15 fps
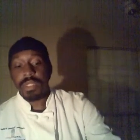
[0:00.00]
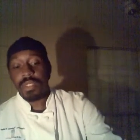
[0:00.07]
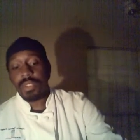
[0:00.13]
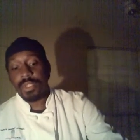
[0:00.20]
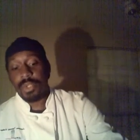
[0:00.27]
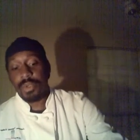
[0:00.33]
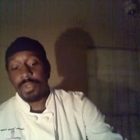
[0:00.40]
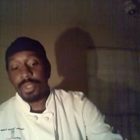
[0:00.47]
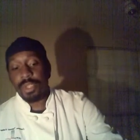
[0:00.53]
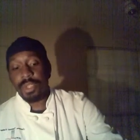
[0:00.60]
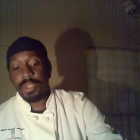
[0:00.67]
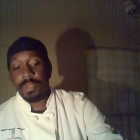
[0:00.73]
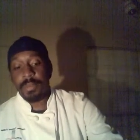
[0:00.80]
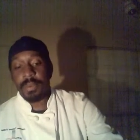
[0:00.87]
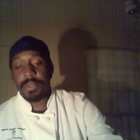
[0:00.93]
So
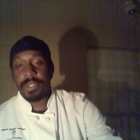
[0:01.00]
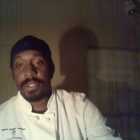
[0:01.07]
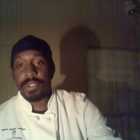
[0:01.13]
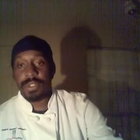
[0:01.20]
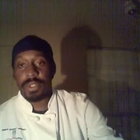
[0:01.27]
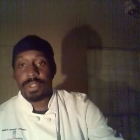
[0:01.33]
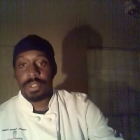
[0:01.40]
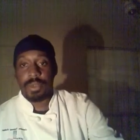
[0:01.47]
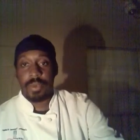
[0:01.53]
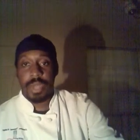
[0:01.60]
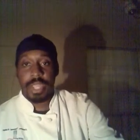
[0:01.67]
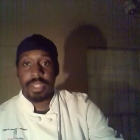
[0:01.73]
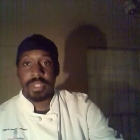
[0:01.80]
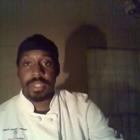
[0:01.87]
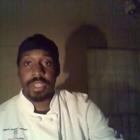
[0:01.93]
the proteins start to
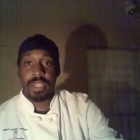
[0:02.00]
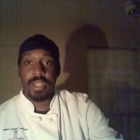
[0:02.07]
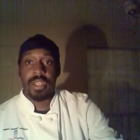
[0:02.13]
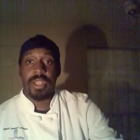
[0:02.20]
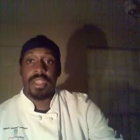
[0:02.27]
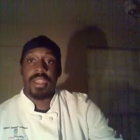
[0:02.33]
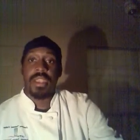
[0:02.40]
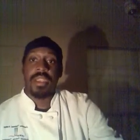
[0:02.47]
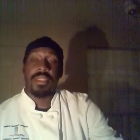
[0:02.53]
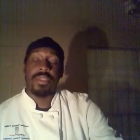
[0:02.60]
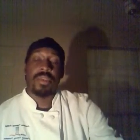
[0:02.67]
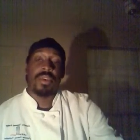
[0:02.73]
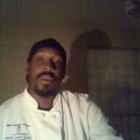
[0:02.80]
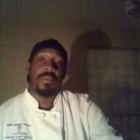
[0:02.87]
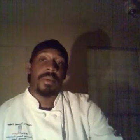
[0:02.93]
coagulate,
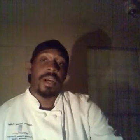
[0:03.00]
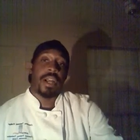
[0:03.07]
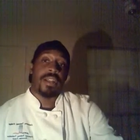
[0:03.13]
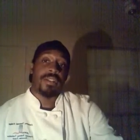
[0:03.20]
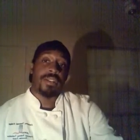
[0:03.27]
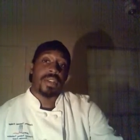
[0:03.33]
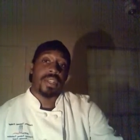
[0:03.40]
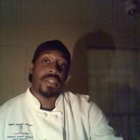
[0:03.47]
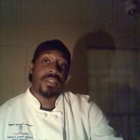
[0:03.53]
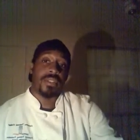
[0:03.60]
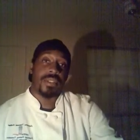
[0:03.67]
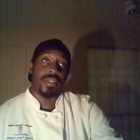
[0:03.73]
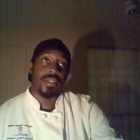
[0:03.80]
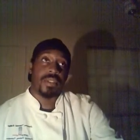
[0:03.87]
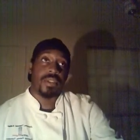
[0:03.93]
the
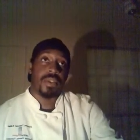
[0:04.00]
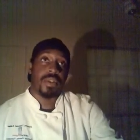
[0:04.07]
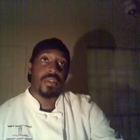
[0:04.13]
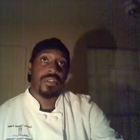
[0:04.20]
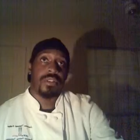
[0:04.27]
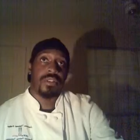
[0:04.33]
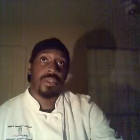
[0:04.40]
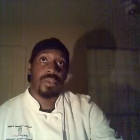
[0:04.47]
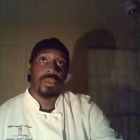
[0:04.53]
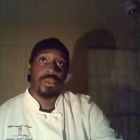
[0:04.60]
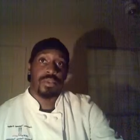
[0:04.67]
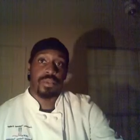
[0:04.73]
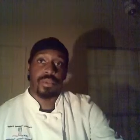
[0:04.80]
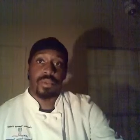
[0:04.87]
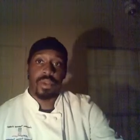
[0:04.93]
carbohydrates start
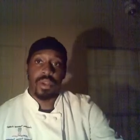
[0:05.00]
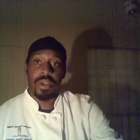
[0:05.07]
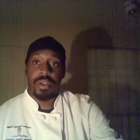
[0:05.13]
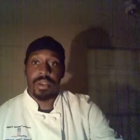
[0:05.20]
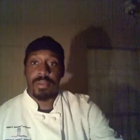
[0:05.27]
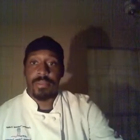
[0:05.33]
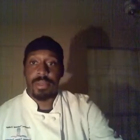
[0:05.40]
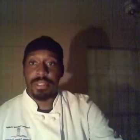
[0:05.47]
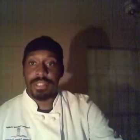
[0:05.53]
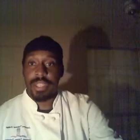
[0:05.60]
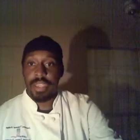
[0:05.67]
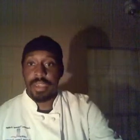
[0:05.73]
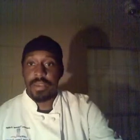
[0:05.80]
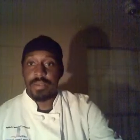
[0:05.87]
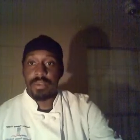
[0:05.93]
to break
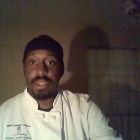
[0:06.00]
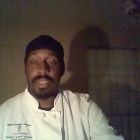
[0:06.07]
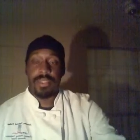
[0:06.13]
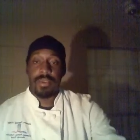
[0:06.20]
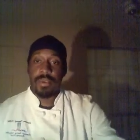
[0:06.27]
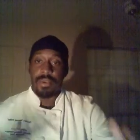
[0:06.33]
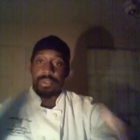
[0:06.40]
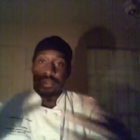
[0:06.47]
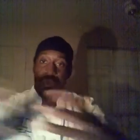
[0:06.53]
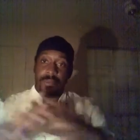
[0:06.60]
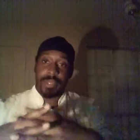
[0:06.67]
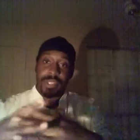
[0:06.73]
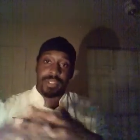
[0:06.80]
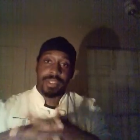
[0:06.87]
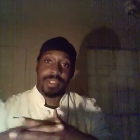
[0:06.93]
down, and they're also
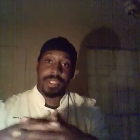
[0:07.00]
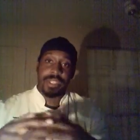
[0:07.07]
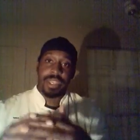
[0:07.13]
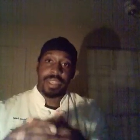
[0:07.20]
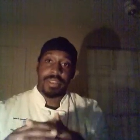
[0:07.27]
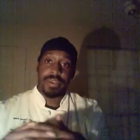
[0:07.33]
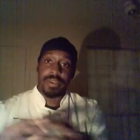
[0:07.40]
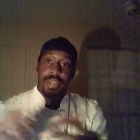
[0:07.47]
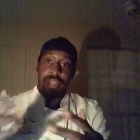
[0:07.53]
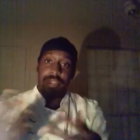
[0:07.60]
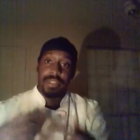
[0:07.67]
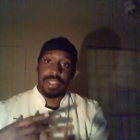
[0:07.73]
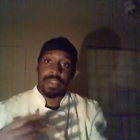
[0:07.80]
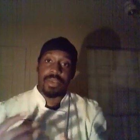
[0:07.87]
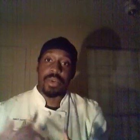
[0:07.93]
mixing together
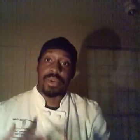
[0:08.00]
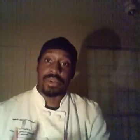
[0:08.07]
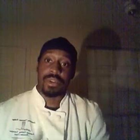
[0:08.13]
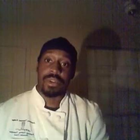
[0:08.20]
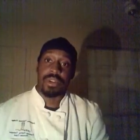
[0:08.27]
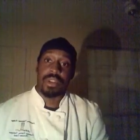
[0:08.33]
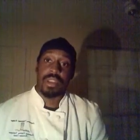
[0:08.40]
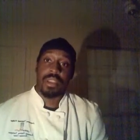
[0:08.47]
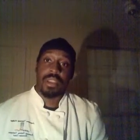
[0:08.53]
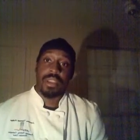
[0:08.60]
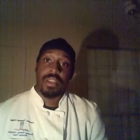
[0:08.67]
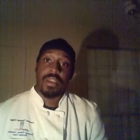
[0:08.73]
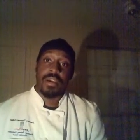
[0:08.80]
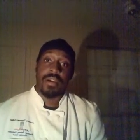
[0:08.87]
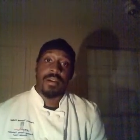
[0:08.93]
as they cook.
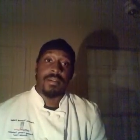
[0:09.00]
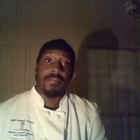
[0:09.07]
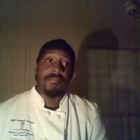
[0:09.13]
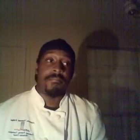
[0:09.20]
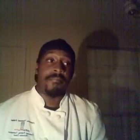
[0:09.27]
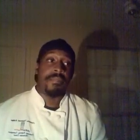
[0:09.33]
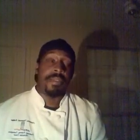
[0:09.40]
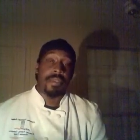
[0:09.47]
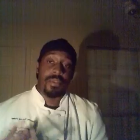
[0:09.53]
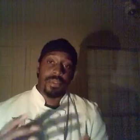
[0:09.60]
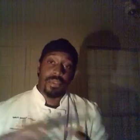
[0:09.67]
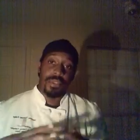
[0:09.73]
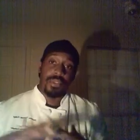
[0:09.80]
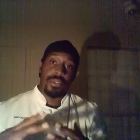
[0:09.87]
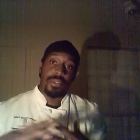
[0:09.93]

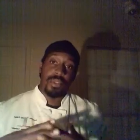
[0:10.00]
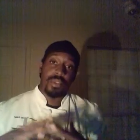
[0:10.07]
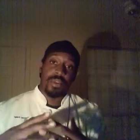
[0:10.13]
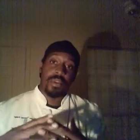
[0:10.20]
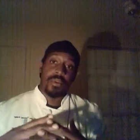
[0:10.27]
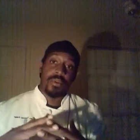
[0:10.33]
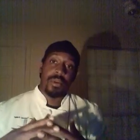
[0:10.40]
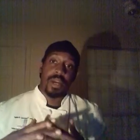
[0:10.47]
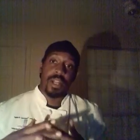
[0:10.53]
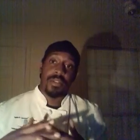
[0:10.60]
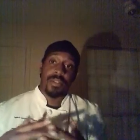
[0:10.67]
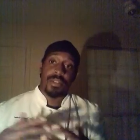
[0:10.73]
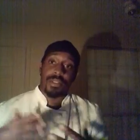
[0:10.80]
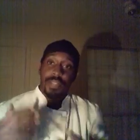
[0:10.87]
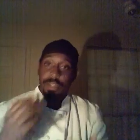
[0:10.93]
The
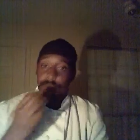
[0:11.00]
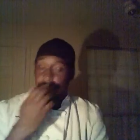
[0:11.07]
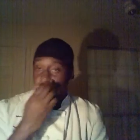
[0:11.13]
carbohydrates that are